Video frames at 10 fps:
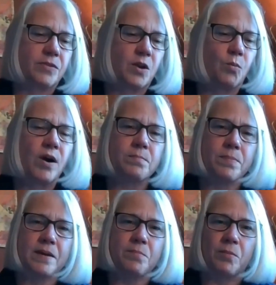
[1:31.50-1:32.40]
what
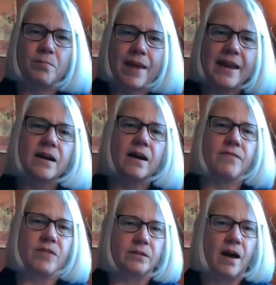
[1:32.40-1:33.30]
people make
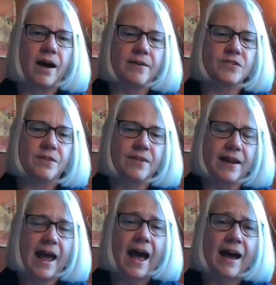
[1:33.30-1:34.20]
of the lives that
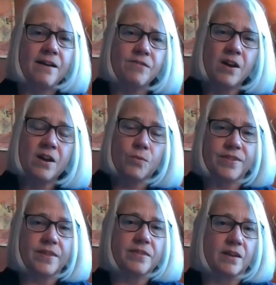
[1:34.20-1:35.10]
they have
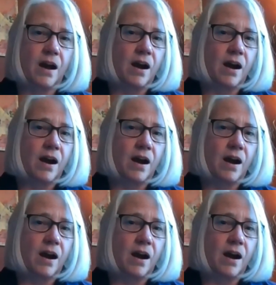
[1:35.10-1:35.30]
within